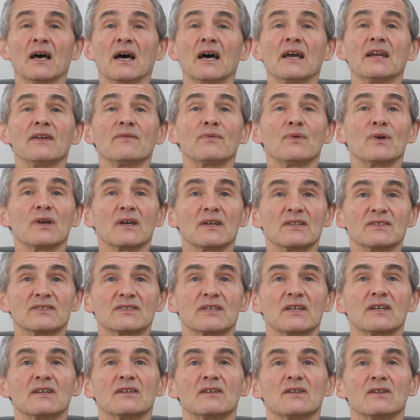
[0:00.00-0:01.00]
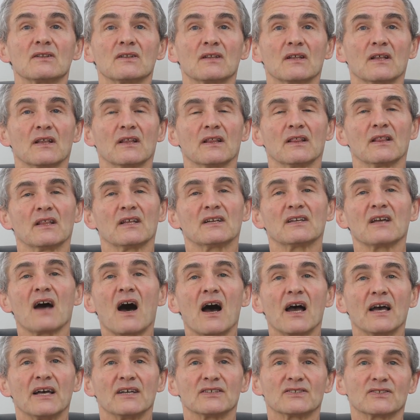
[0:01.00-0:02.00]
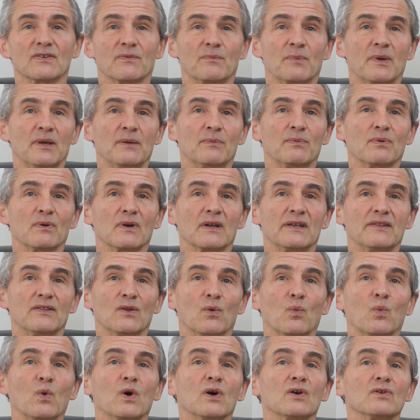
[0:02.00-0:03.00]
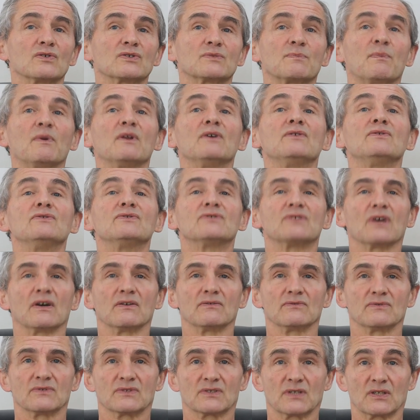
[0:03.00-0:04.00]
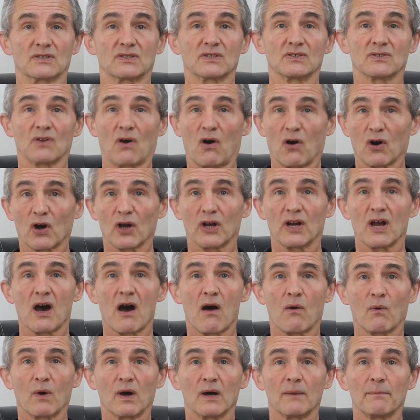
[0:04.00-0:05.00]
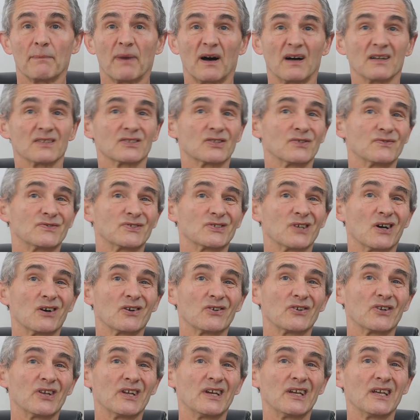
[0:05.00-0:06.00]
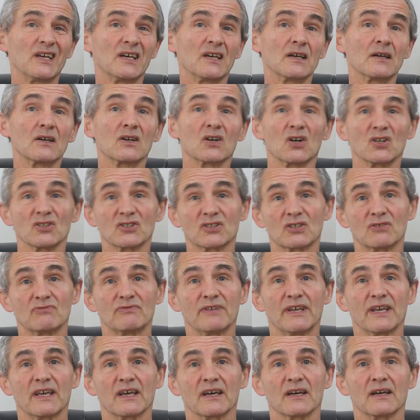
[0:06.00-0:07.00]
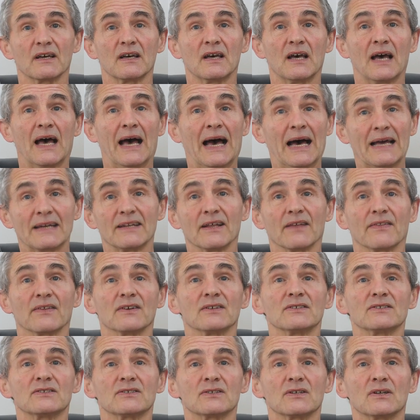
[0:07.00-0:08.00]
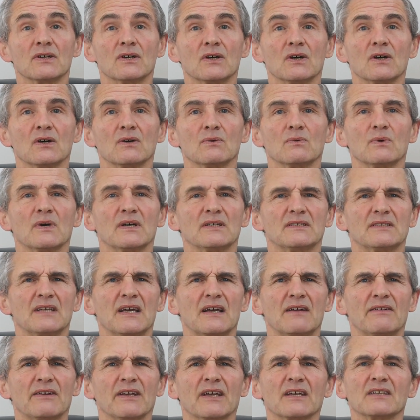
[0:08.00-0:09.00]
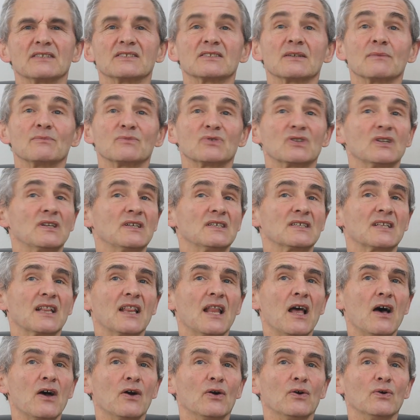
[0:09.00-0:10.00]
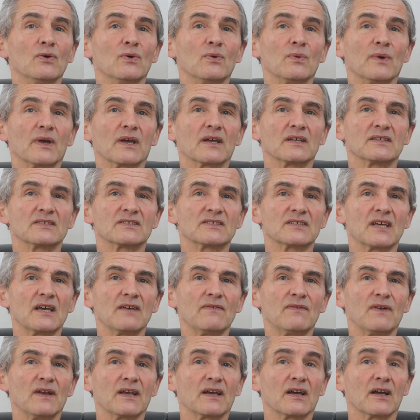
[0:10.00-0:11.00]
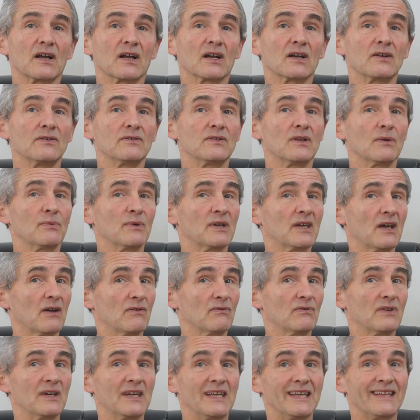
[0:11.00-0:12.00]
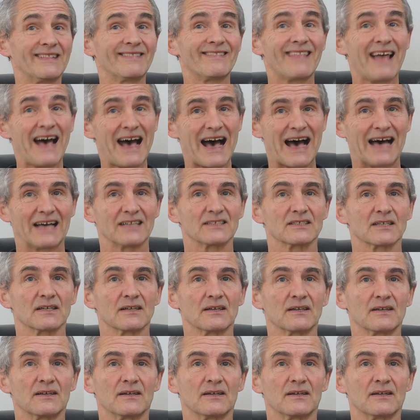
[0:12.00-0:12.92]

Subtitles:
And if we consider the diets of people in the world's blue zones, such as Okinawa, parts of Sardinia, Costa Rica, and others, where dairy consumption is low, we can safely conclude that we don't need that.